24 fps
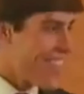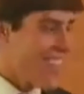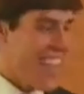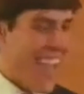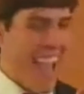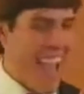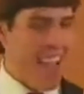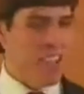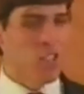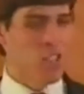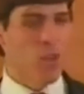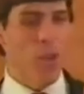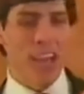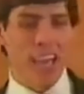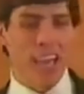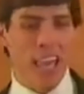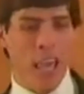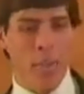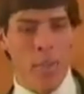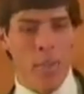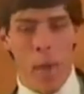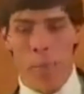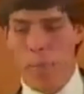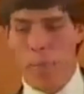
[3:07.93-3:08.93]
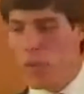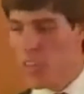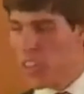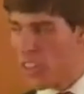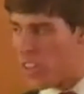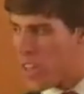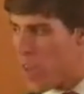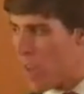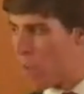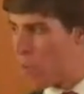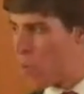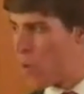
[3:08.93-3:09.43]
The answer I came up with,
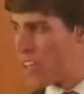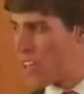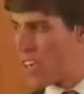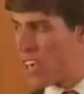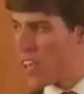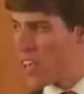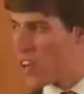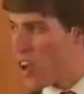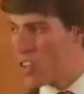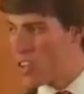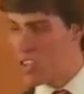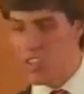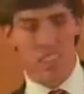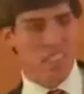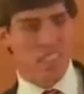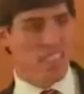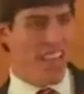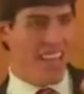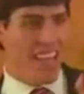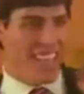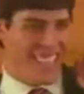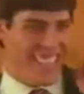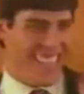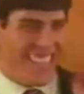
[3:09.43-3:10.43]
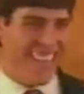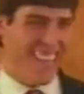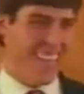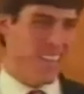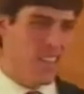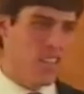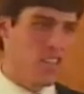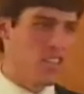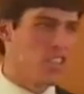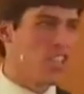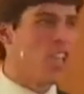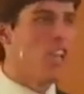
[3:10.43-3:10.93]
the number one key to all success
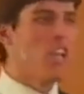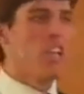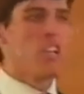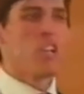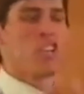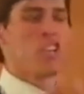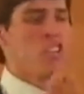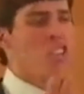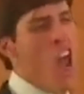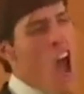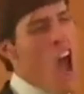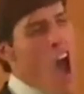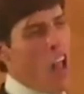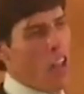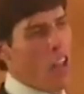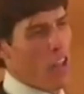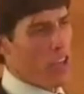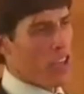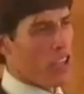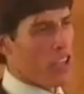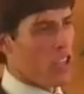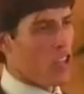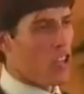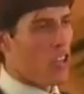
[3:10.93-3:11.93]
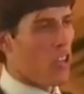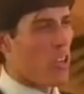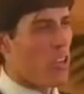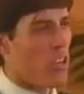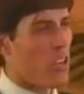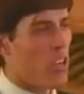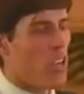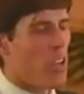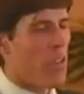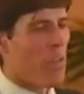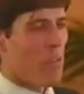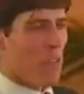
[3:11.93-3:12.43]
is knowledge.
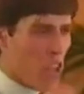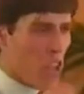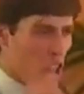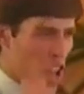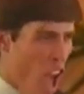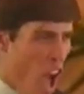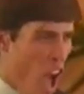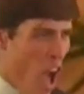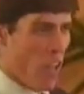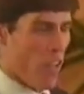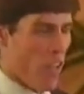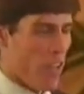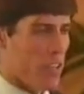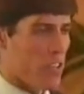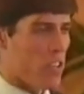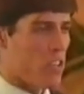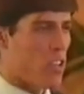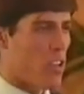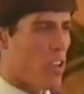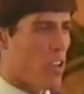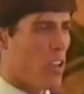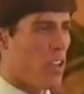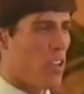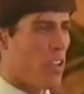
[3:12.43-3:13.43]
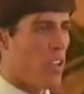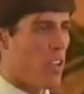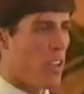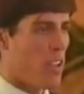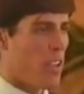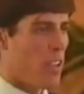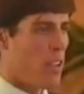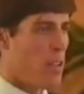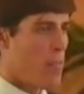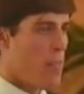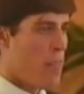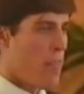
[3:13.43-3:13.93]
Knowledge.
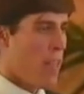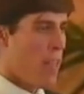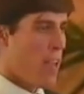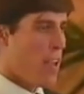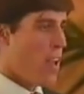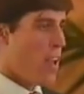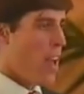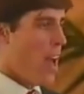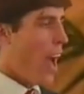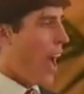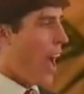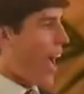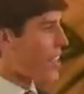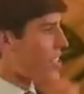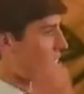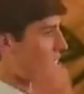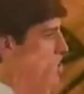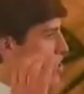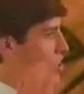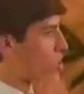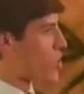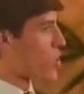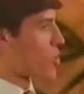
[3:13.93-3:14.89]
I said,